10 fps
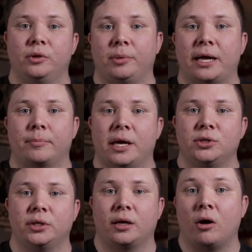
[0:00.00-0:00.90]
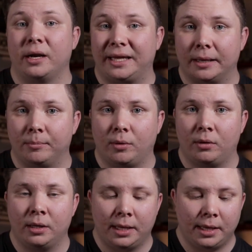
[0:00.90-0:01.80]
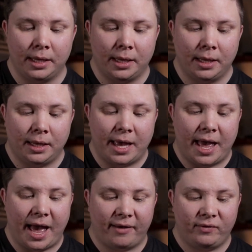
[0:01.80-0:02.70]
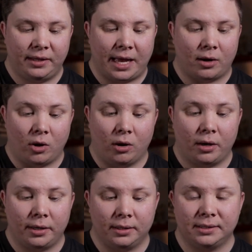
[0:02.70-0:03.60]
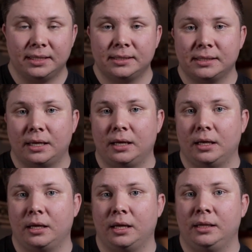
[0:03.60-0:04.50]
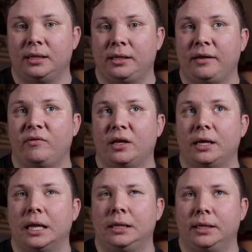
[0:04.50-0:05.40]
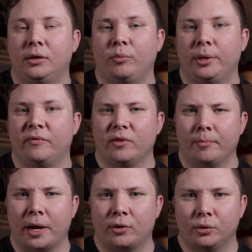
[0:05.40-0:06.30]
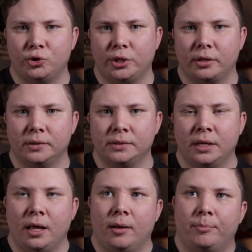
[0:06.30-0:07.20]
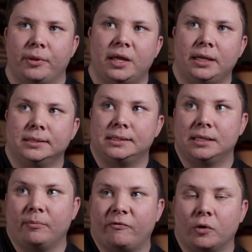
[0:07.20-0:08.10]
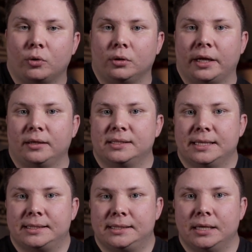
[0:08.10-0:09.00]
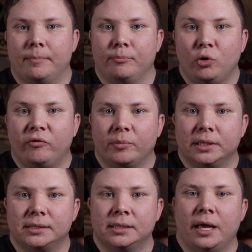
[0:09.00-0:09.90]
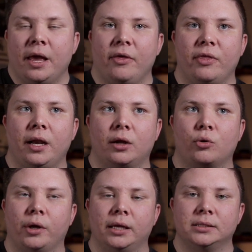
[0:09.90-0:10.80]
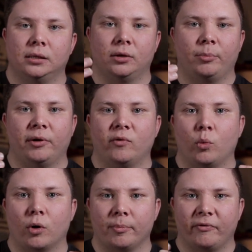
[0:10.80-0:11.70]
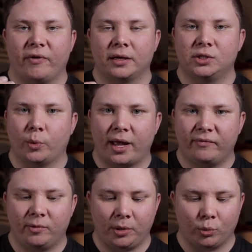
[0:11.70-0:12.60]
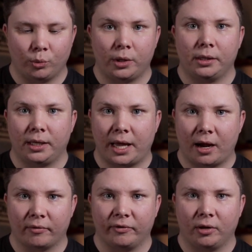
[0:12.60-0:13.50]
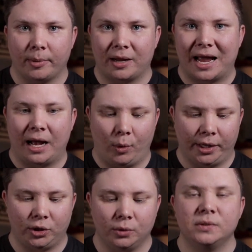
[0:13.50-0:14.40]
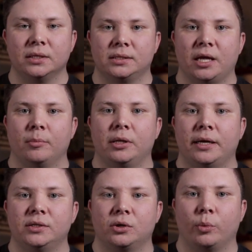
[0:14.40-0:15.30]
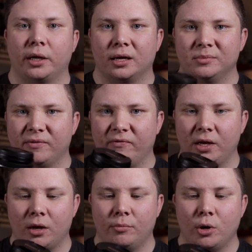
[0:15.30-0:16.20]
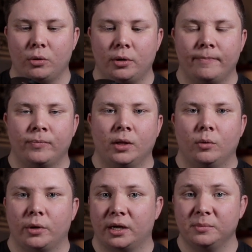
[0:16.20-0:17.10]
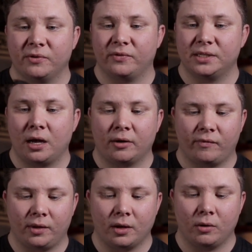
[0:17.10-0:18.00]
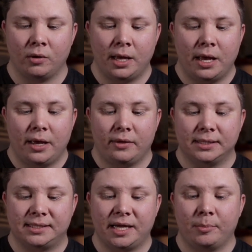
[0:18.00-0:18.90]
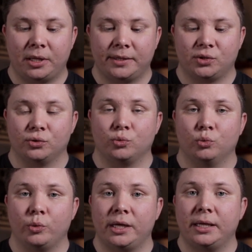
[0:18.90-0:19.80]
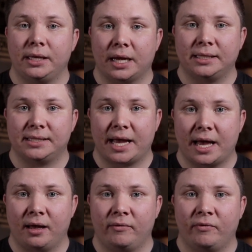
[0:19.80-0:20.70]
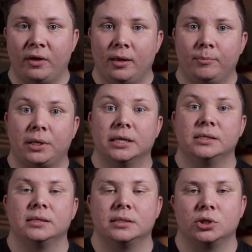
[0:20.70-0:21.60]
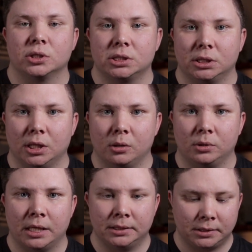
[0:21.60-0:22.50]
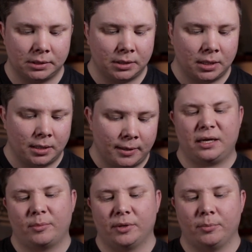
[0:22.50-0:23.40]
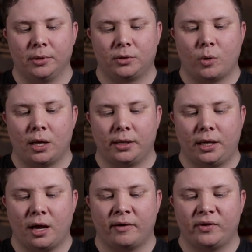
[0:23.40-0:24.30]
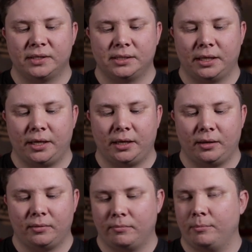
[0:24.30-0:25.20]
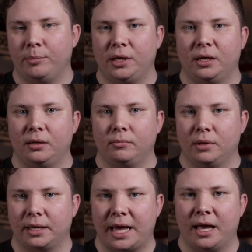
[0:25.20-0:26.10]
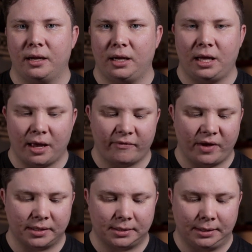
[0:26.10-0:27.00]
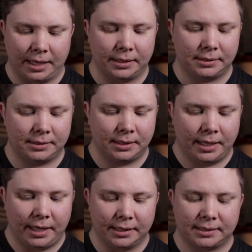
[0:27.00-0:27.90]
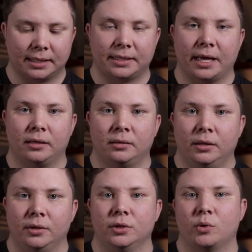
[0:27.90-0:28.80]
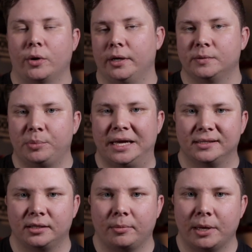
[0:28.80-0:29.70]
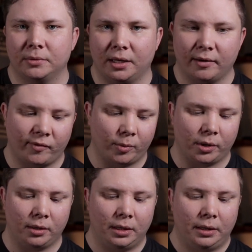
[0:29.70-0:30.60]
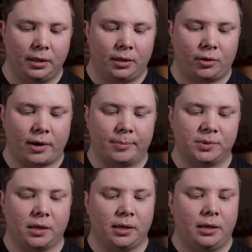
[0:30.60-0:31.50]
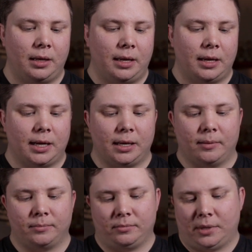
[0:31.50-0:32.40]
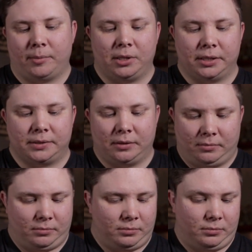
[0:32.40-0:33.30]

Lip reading: the Blackmagic on a gimbal, having that on does alleviate a little bit of the micro jitters, but then in some focal lengths at some movements, then it creates a little bit of a warp effect. So I have to be really careful about how I use the stabilizer when it comes to video mode. When it comes to photography though, the stabilizer is really nice to have because it's such a slow lens. Let's talk about the build quality. Obviously, being in a Canon EF-S lens, it's got that notorious plastic mount that everyone craps on. I mean, listen,